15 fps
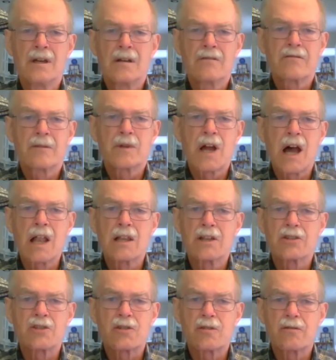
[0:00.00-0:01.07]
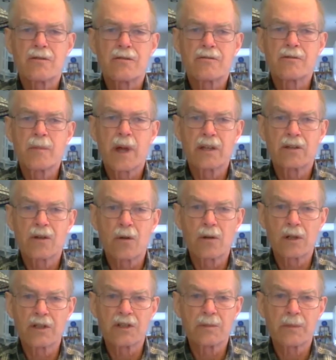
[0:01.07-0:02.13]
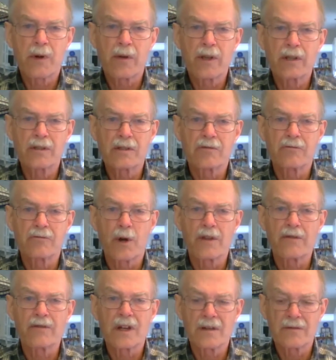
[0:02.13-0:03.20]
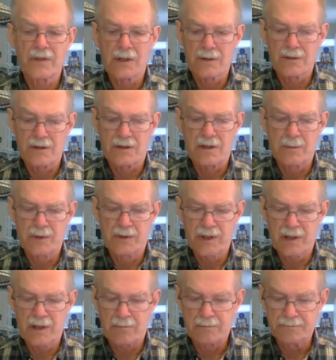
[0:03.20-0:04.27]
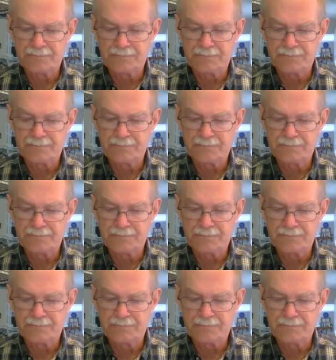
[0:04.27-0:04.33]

from college through my total experience of 45 years at the museum.